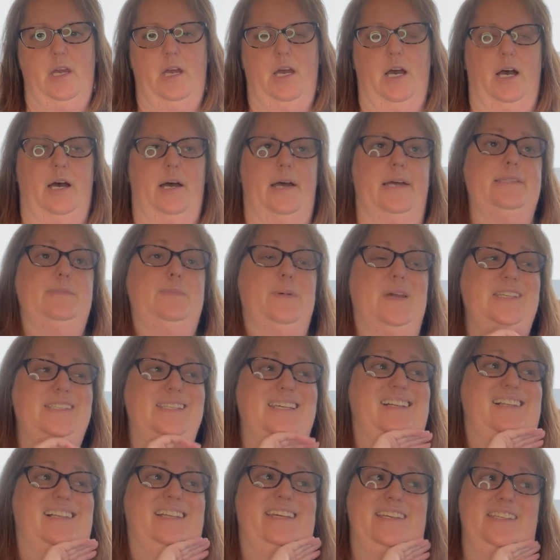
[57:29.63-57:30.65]
Uh, it's
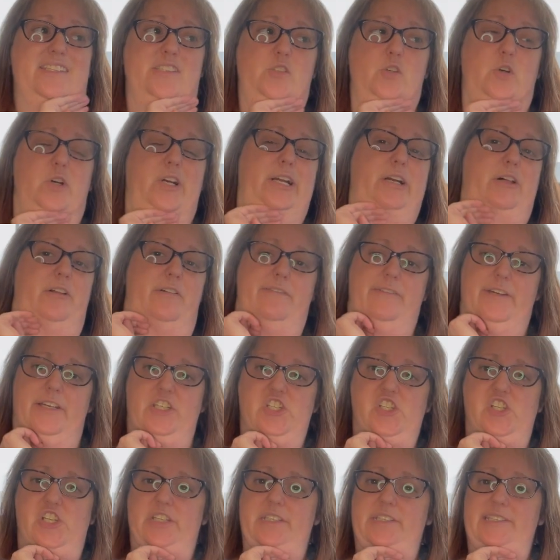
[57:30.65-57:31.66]
basically historical
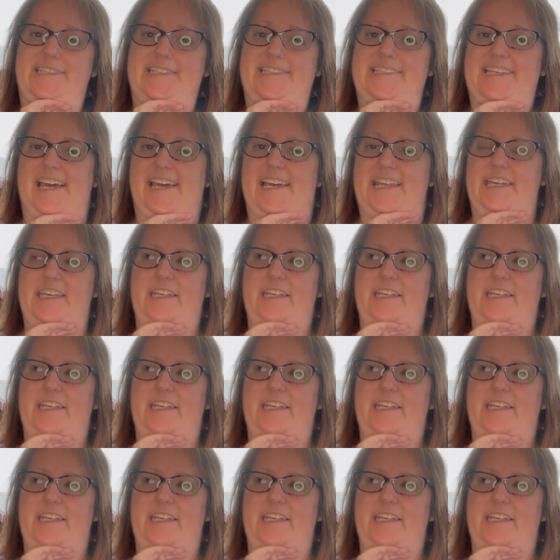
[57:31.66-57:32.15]
fiction set